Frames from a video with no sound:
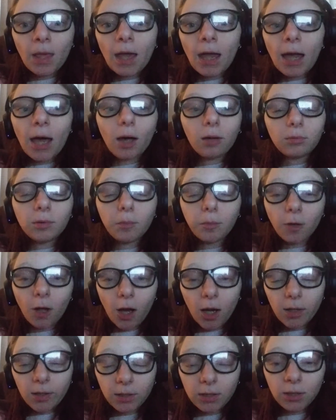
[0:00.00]
I'll be
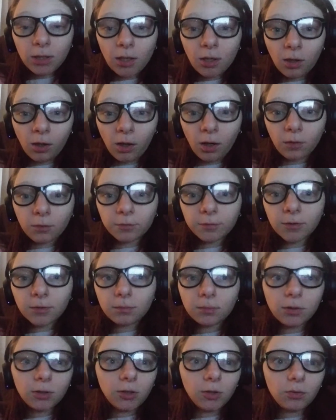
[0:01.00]
blogging it all from
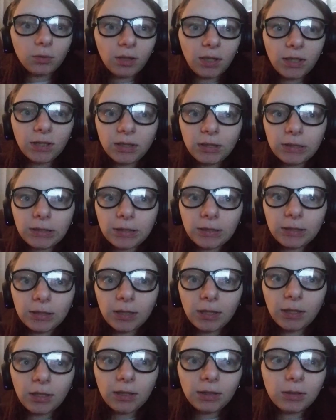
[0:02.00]
the United
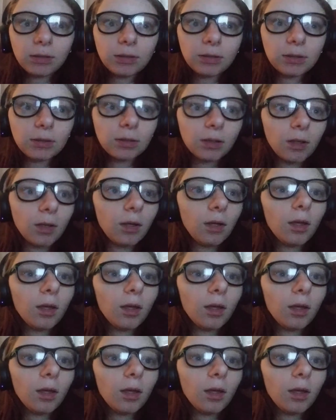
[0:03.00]
States